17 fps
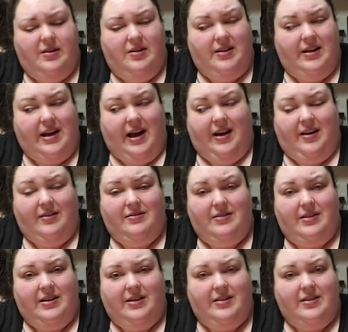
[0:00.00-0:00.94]
yeah,
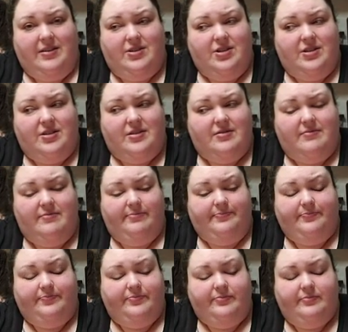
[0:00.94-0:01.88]
it just,
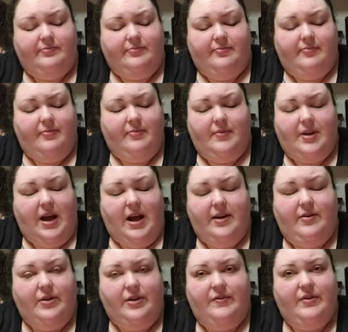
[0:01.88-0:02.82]

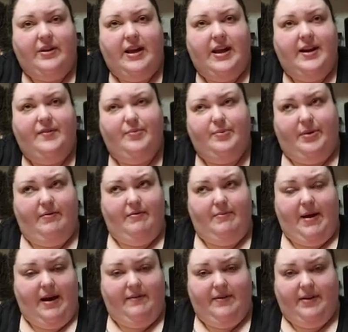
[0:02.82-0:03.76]
can't even believe I'm
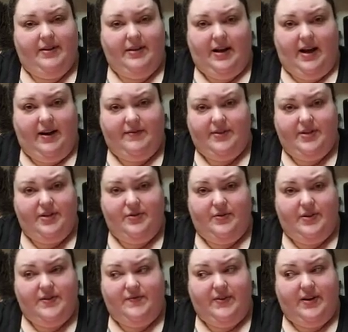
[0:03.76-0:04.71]
have to do
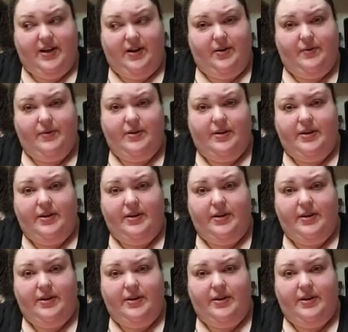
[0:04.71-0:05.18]
this video.